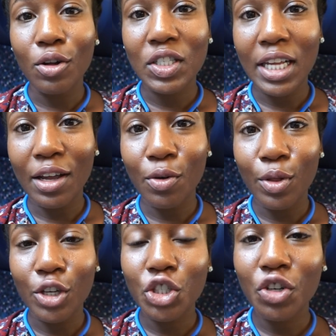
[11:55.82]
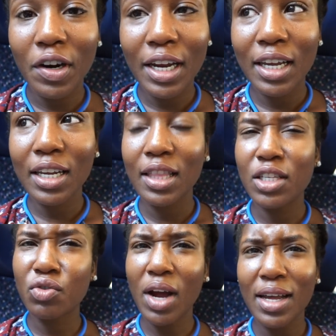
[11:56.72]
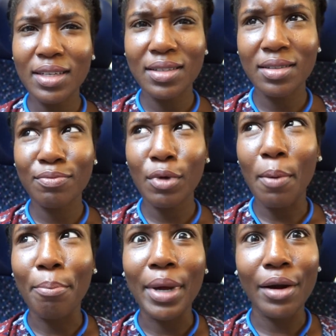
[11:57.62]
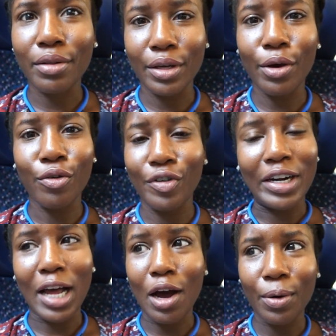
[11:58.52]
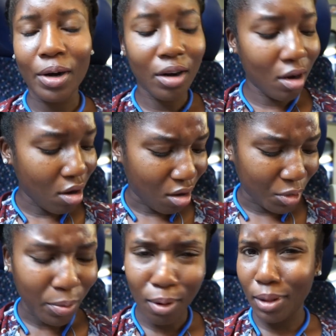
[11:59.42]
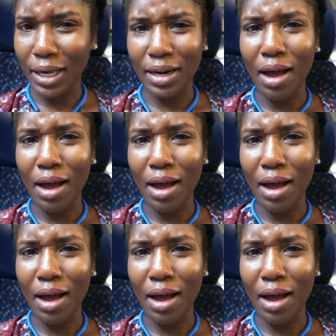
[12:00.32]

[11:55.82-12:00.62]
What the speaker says: Set on the train. This ride is barely over an hour. It's probably like an